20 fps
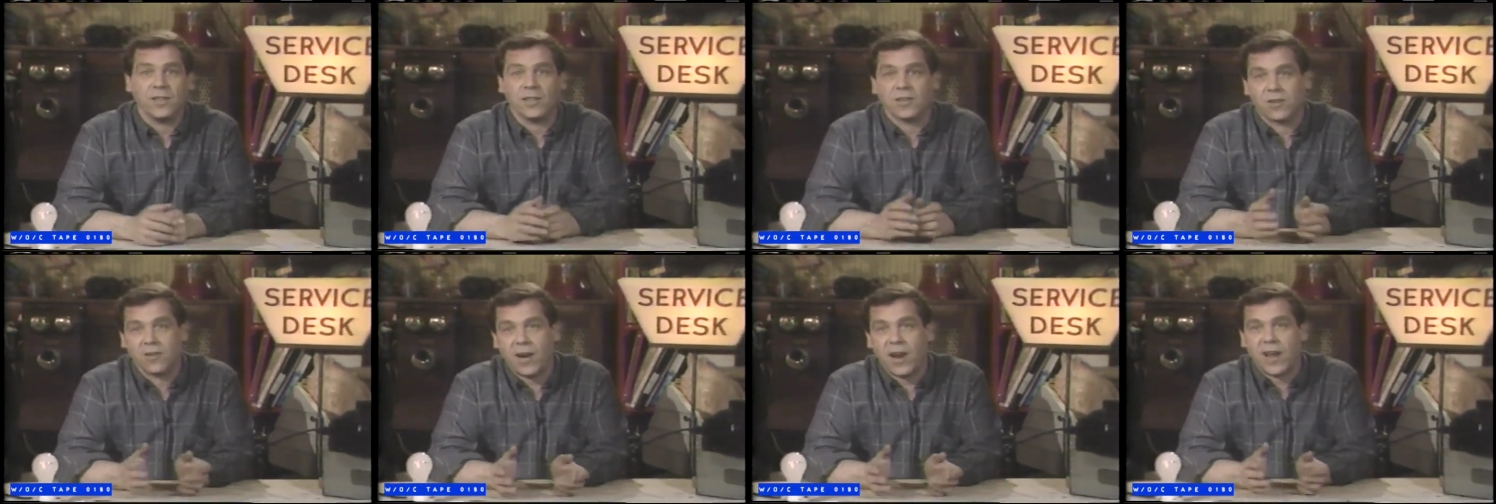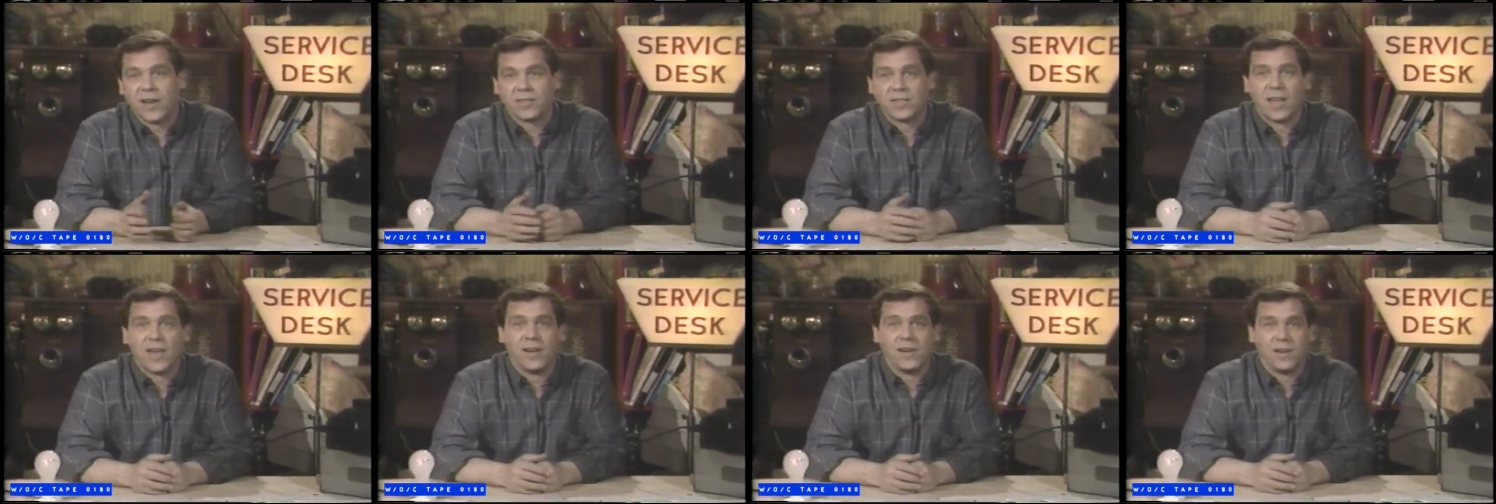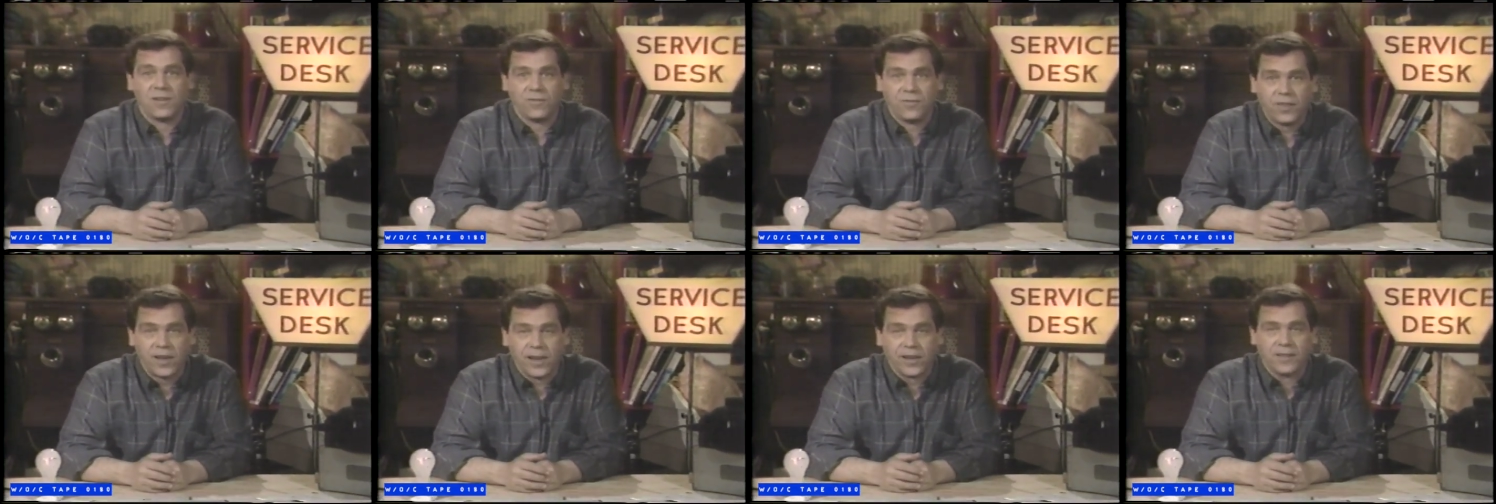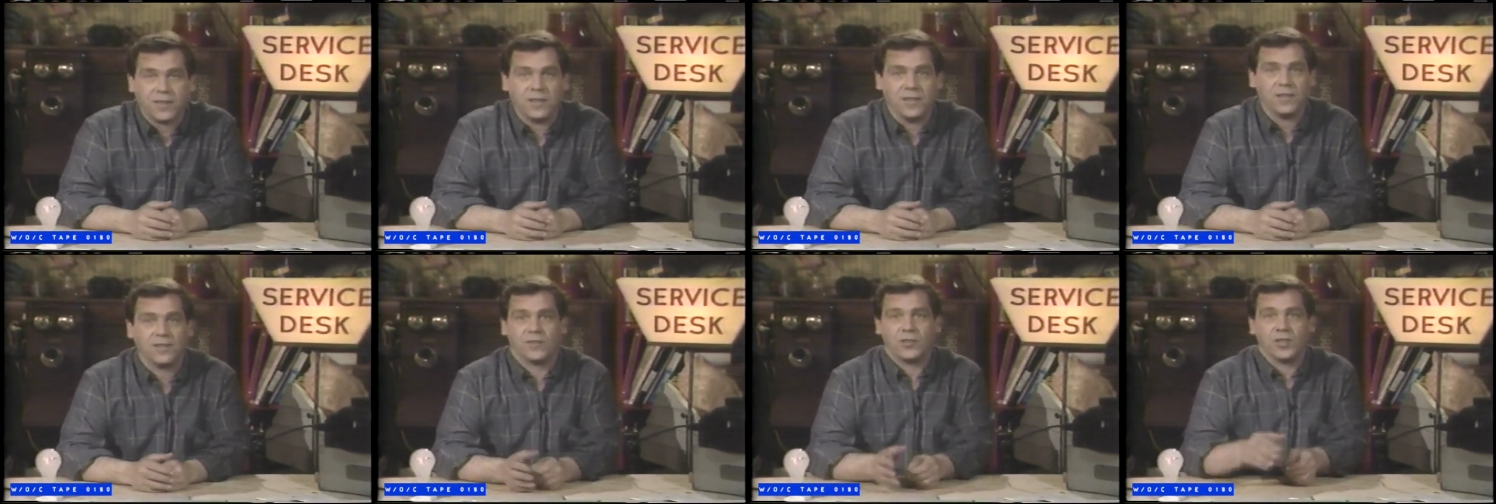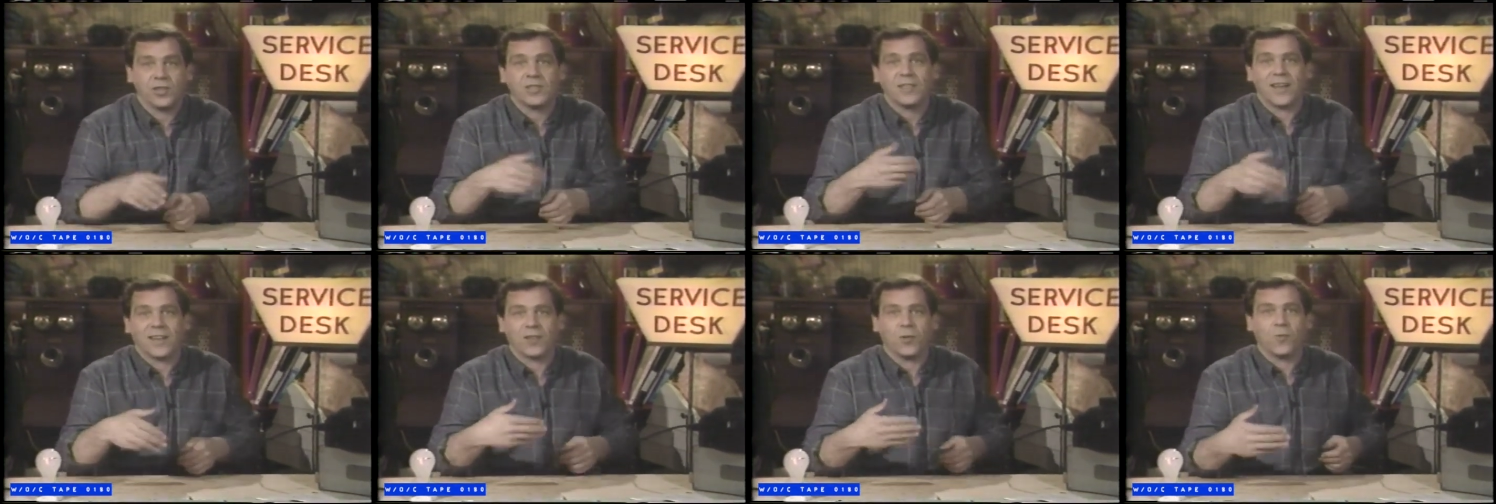in the cracks had an effect, uh,
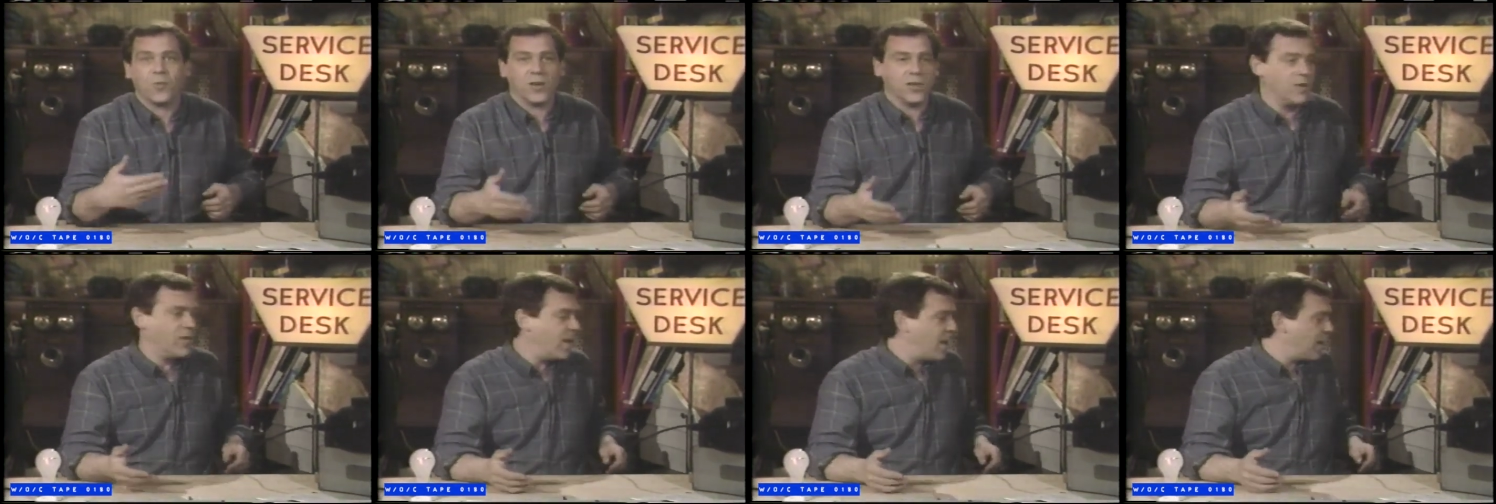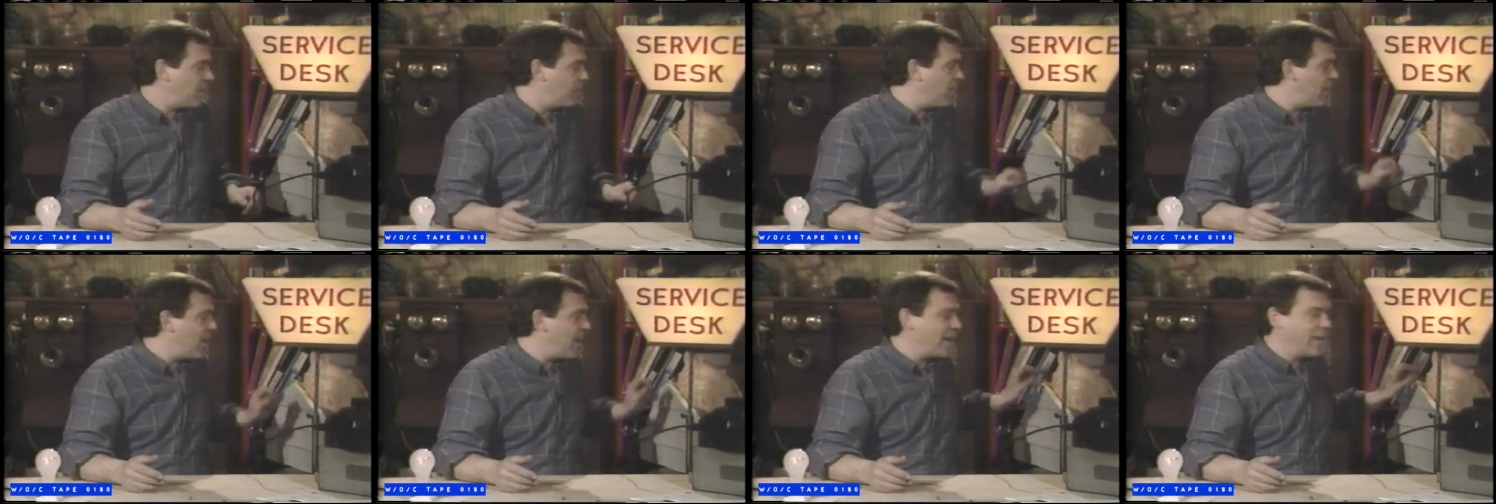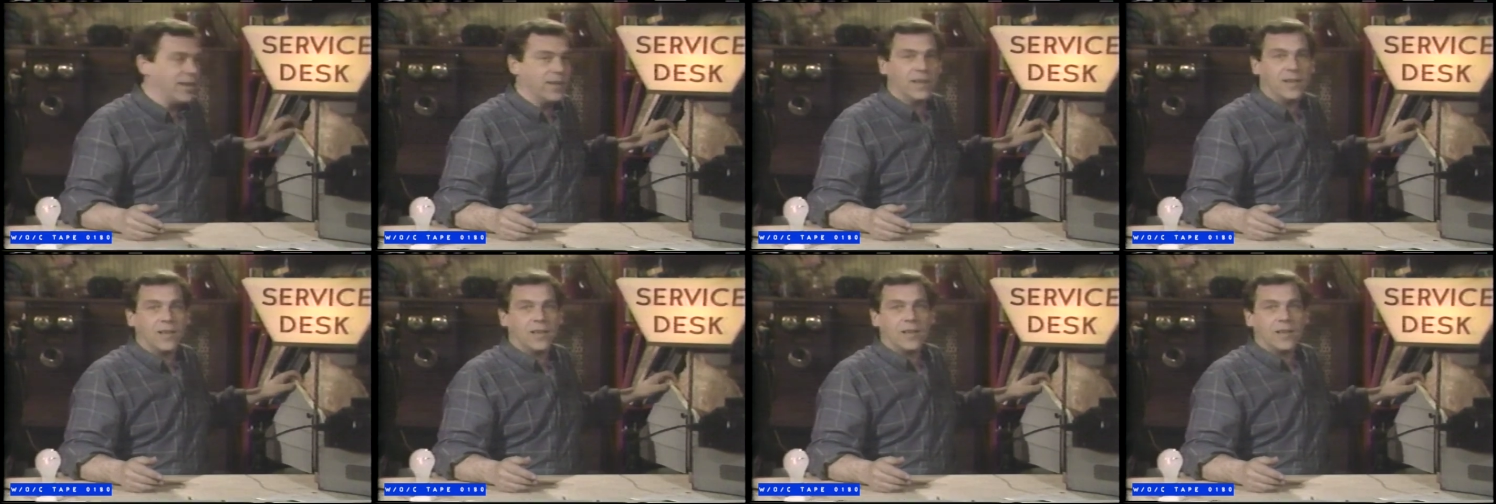just not the one you had in mind.